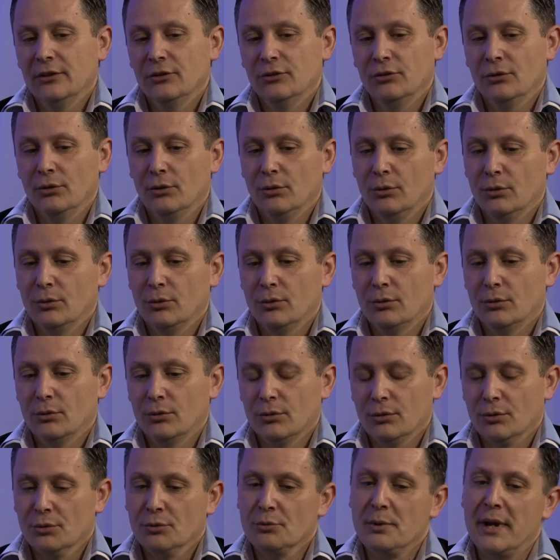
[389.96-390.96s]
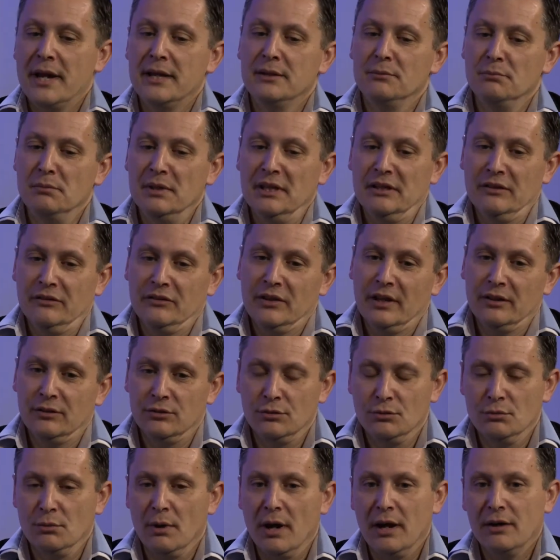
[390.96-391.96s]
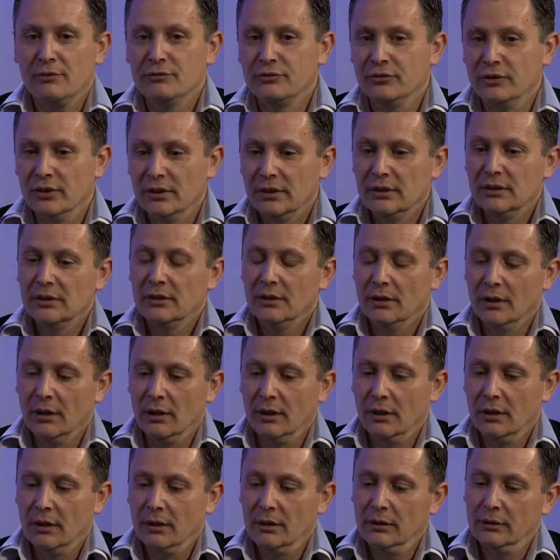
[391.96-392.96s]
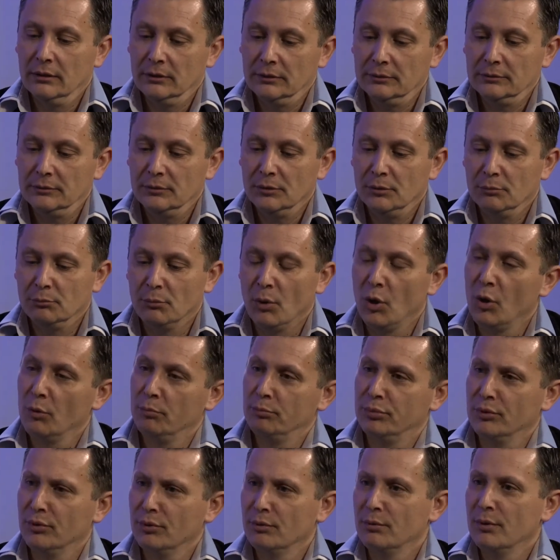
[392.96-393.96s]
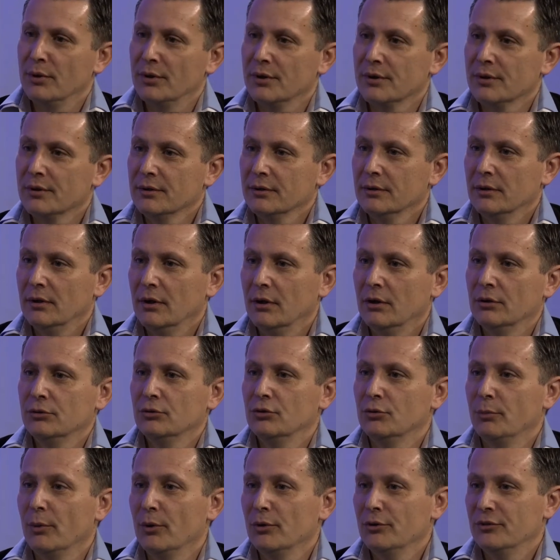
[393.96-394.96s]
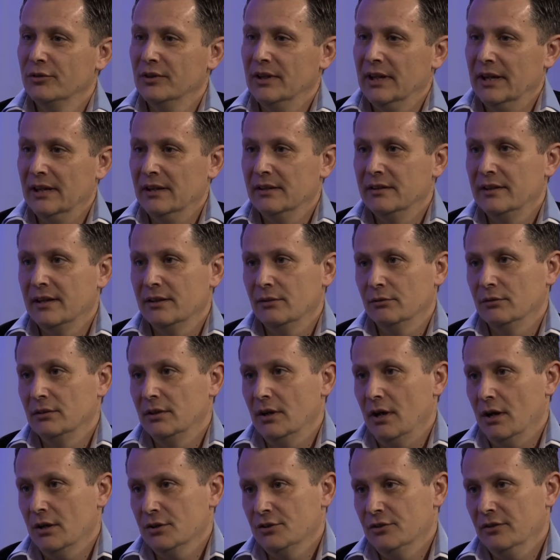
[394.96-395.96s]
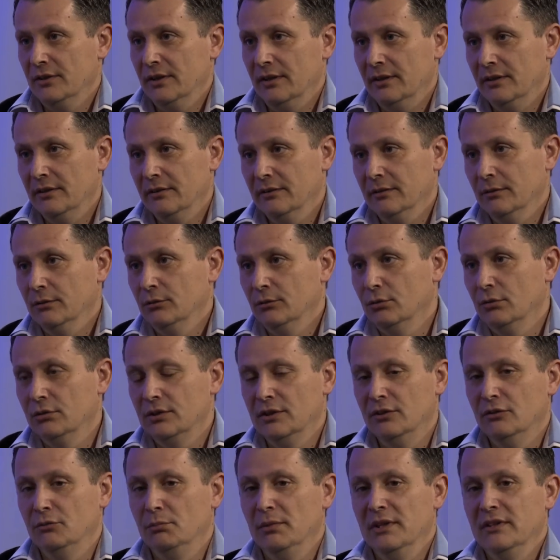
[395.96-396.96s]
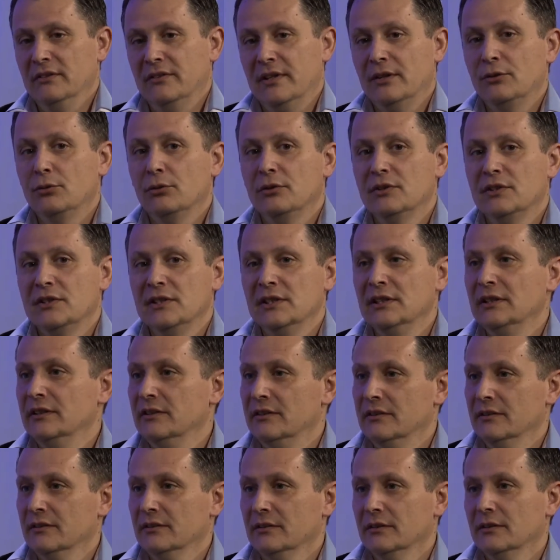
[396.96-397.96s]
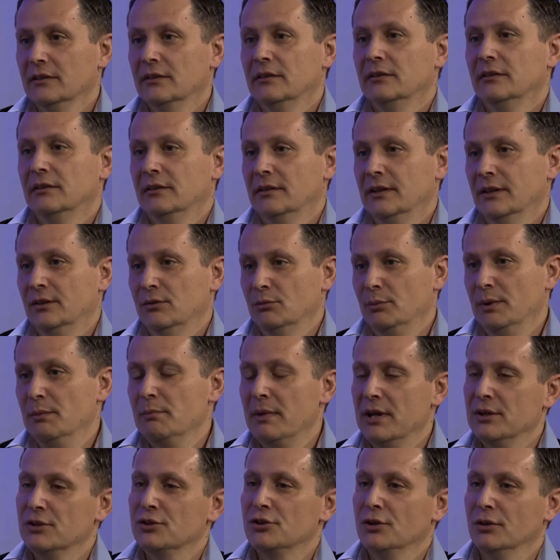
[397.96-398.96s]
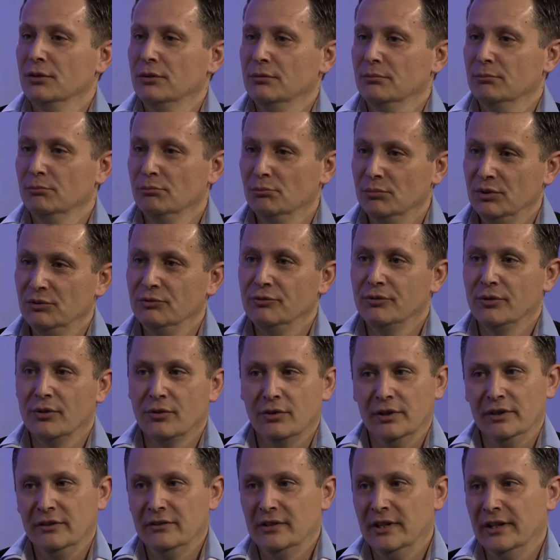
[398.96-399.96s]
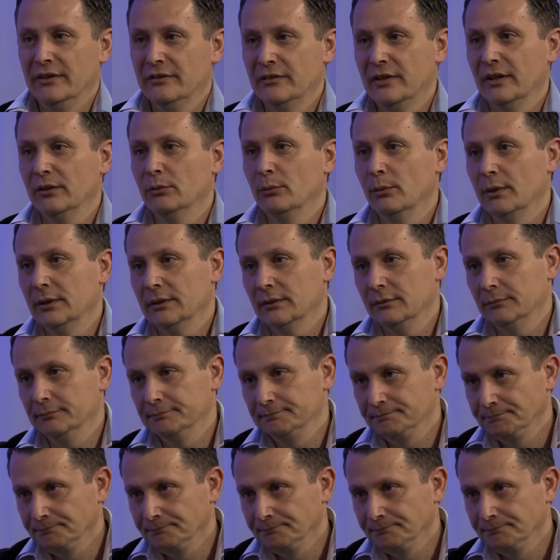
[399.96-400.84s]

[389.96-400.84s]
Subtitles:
So red means that you have more power on small scale than on large scales. So this means that the tilt that we mentioned before is less than one.